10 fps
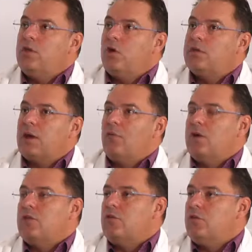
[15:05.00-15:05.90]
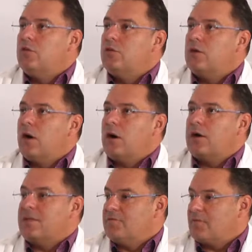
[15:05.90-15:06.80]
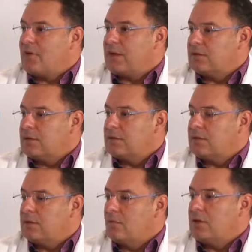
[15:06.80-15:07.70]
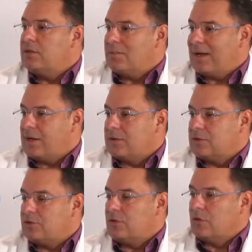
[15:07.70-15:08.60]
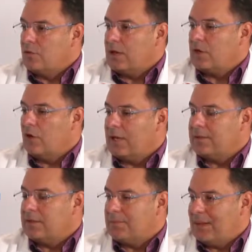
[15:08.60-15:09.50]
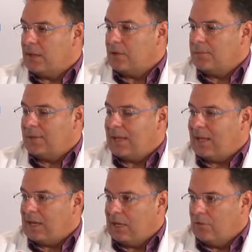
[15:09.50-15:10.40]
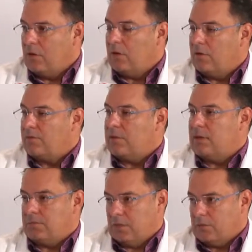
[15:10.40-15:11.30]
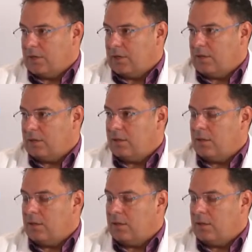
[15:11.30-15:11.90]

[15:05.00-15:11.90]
know that when you are infected with the virus, you are gonna develop a level of immunity.